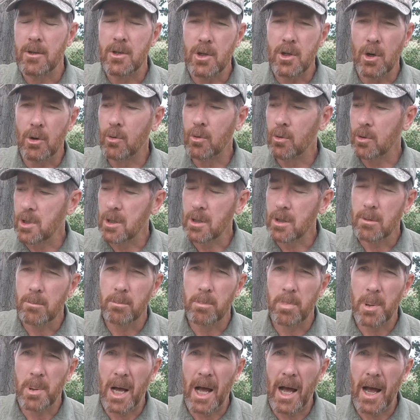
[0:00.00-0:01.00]
Don't
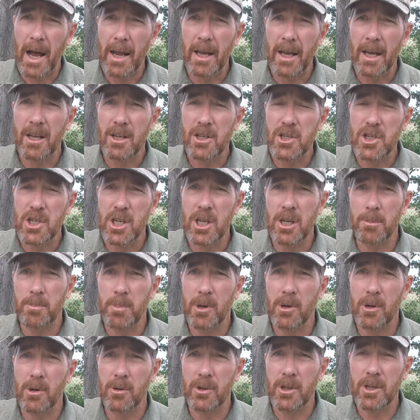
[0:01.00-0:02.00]
buy a cheapo,